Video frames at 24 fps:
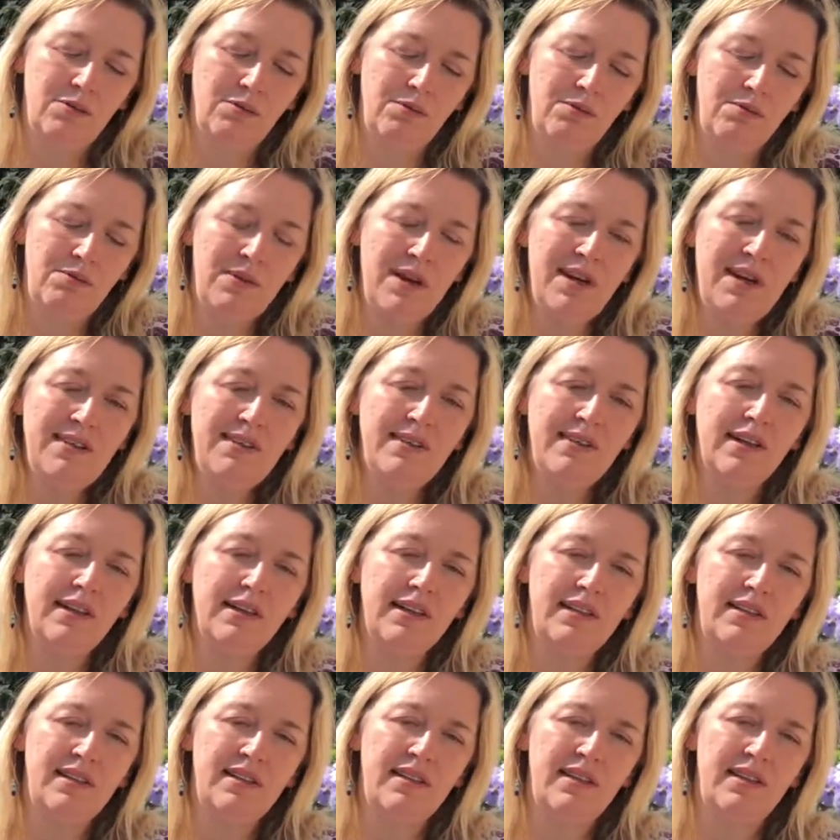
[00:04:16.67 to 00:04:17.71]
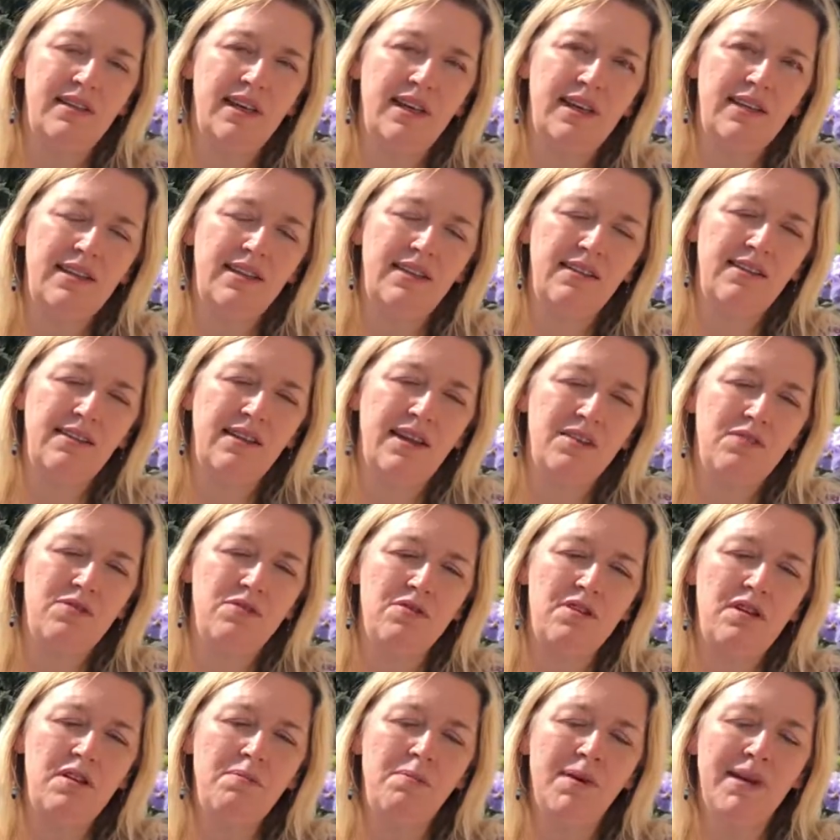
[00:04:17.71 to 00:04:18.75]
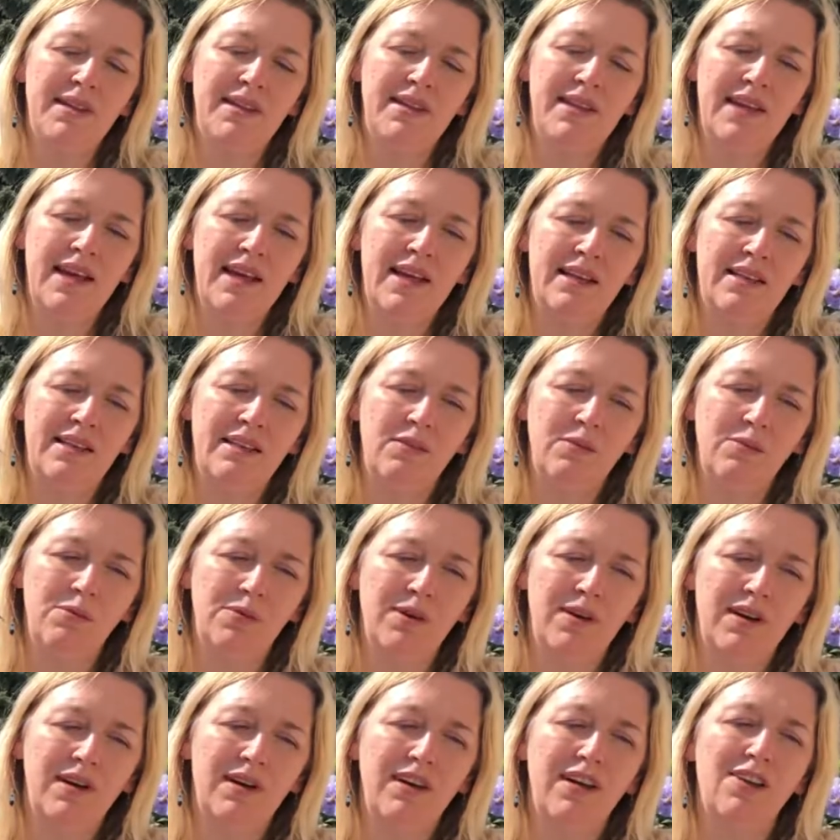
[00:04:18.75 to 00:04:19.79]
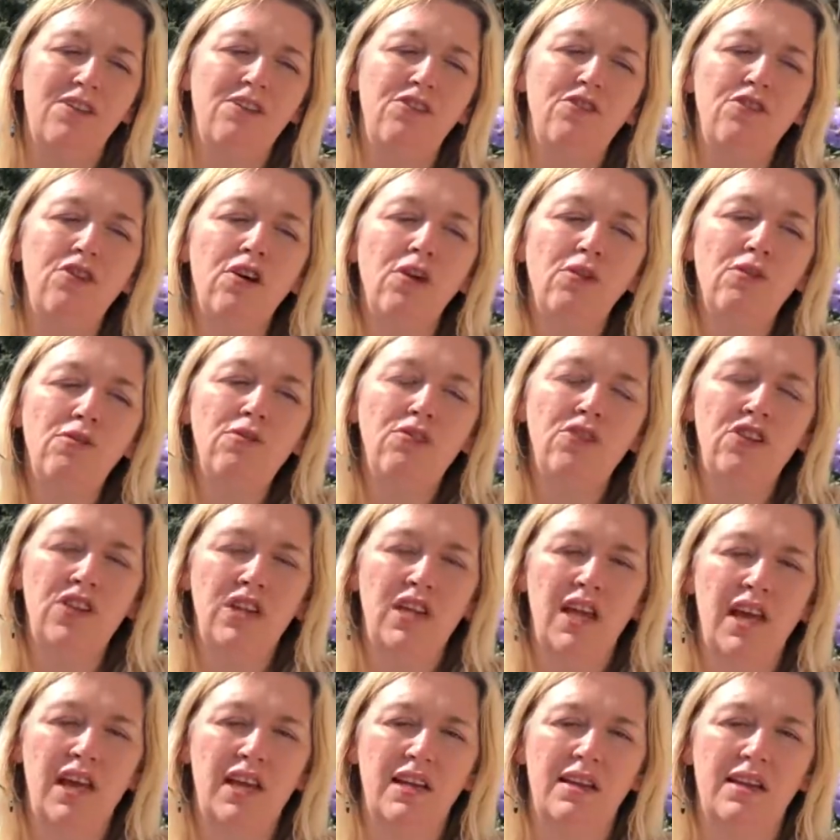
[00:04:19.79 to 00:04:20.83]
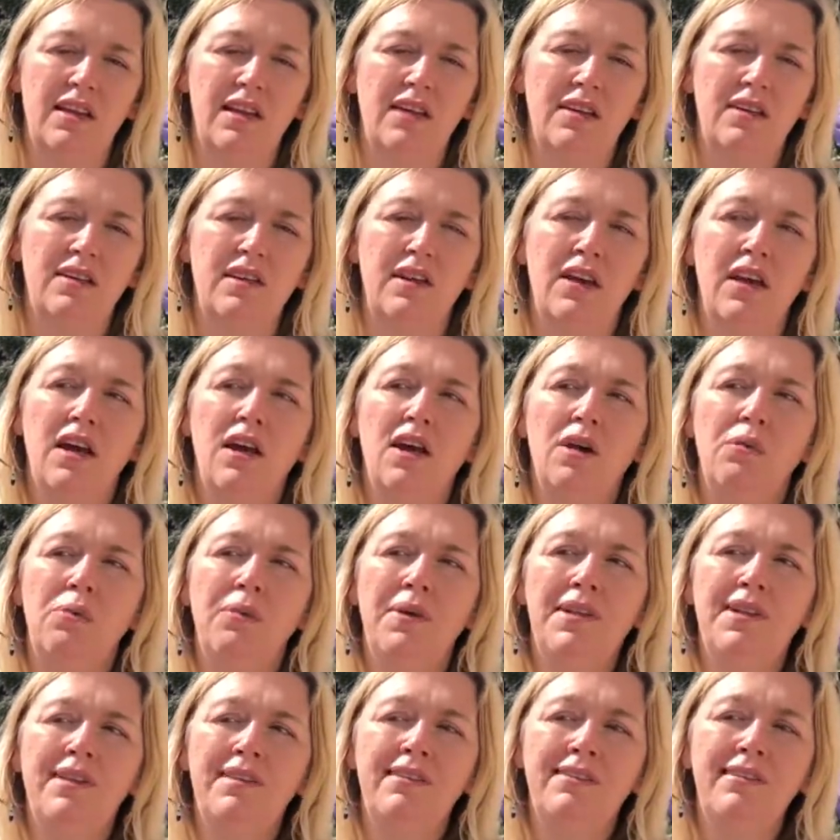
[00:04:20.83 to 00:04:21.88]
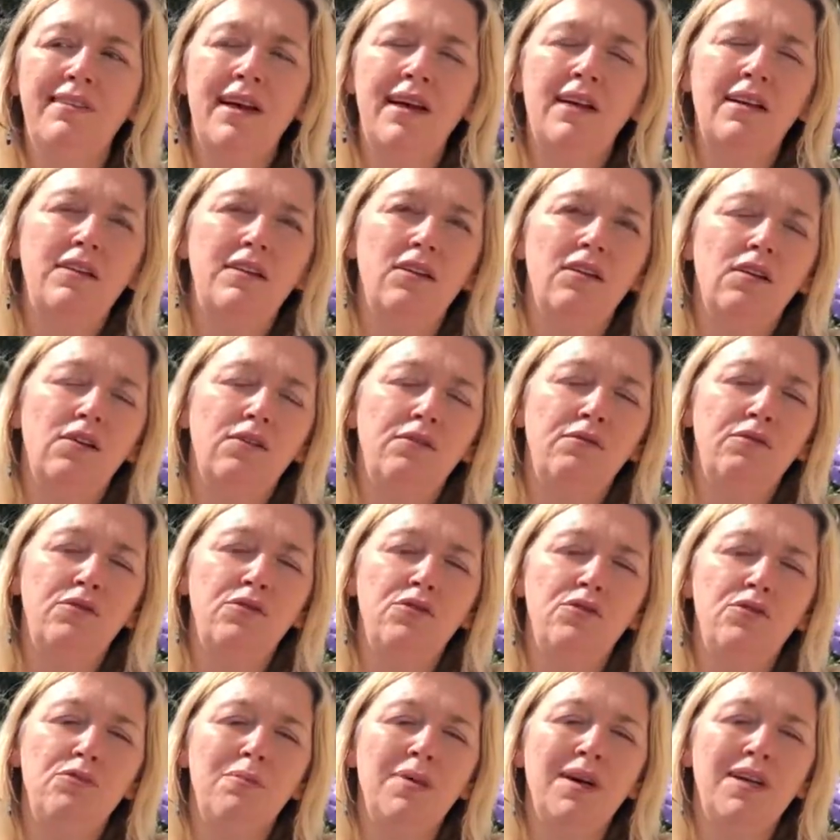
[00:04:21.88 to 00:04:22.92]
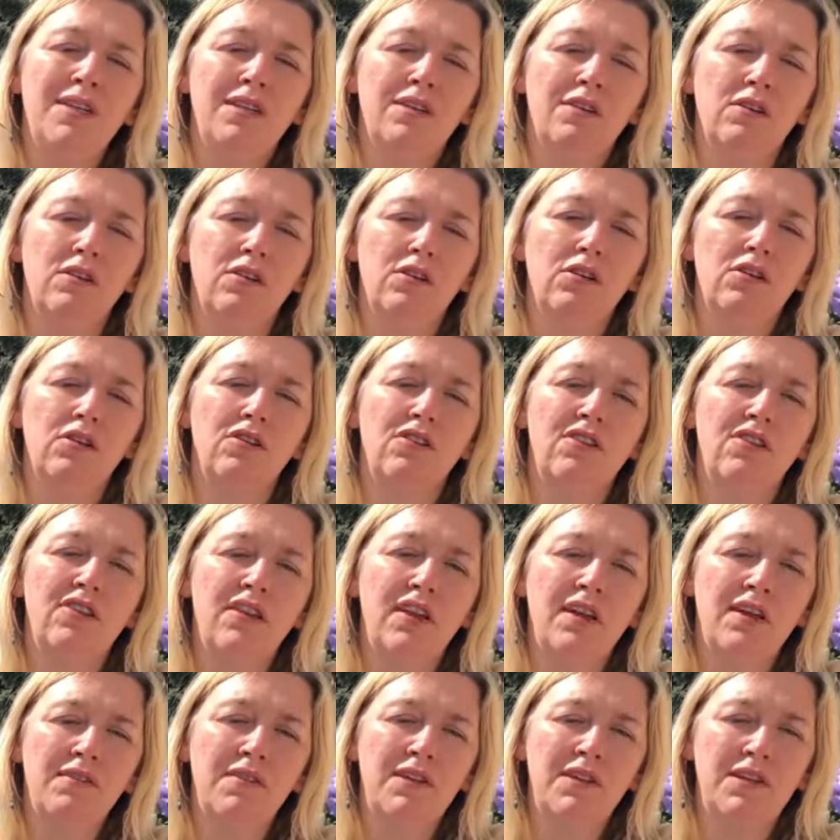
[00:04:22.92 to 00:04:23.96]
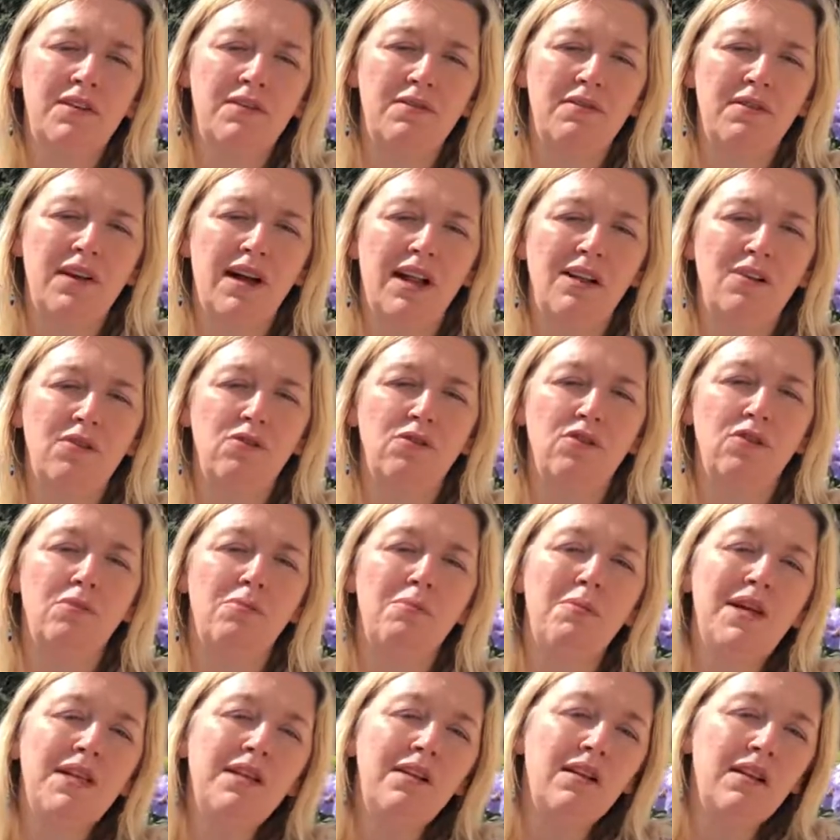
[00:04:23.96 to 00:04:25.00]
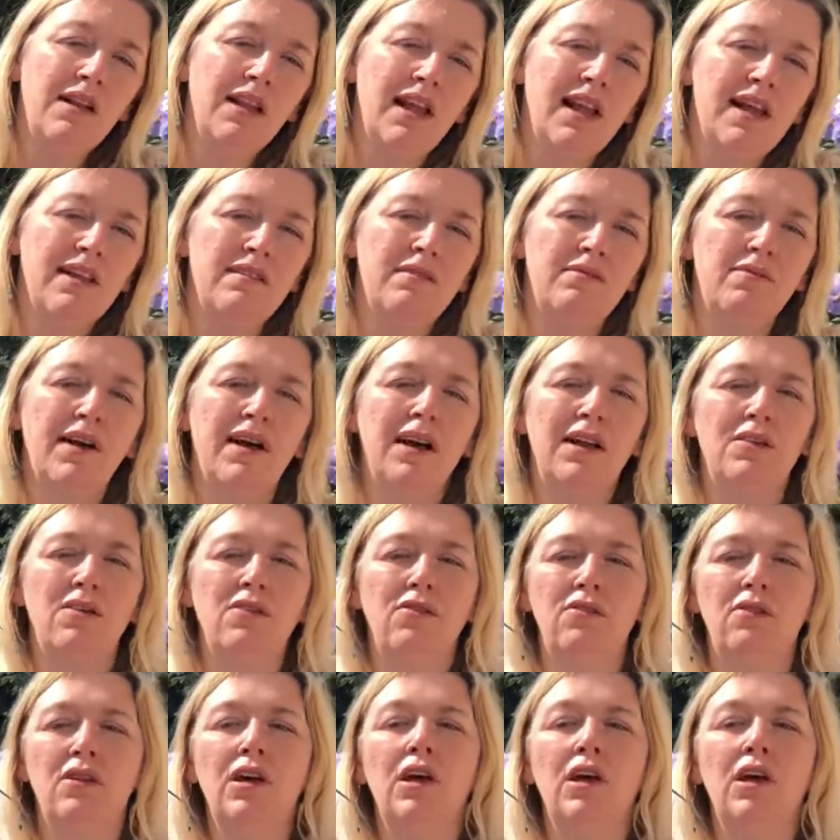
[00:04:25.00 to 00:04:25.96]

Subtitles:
really started in the 19th century, but then were associated with a set of what you might call conservative values or middle class values